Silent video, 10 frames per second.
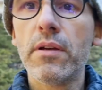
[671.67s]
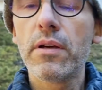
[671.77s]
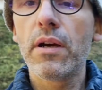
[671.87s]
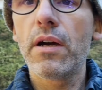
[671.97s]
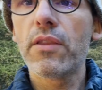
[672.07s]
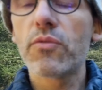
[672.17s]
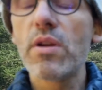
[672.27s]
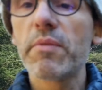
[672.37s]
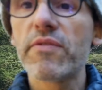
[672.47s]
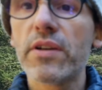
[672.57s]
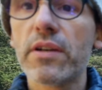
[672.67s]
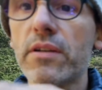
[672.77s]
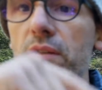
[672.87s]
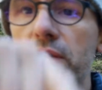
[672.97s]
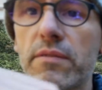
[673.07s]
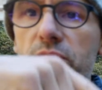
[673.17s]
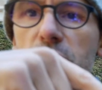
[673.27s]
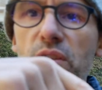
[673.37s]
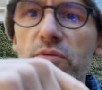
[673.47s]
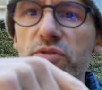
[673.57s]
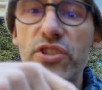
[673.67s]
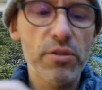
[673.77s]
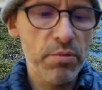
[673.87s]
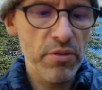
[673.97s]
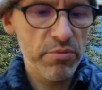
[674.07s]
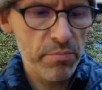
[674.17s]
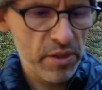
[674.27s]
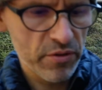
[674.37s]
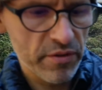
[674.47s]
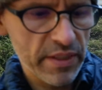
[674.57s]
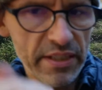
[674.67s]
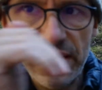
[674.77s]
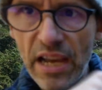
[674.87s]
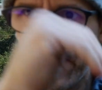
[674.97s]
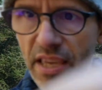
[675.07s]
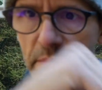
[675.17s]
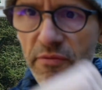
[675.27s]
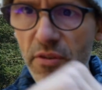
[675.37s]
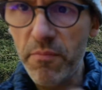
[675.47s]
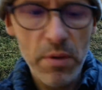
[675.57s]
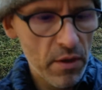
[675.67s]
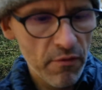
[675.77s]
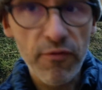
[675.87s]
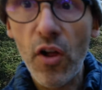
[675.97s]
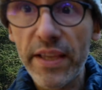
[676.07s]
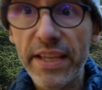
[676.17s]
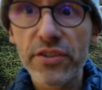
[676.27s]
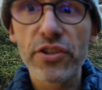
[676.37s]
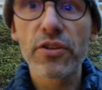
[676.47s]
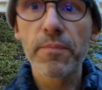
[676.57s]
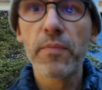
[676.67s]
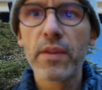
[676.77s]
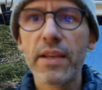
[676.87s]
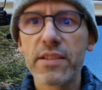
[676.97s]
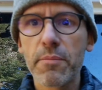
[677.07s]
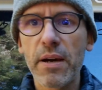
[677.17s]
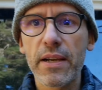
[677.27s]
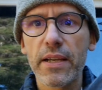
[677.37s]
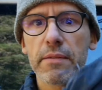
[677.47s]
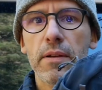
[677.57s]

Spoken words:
the rim of the below, just below the lid to keep it from falling into the pocket.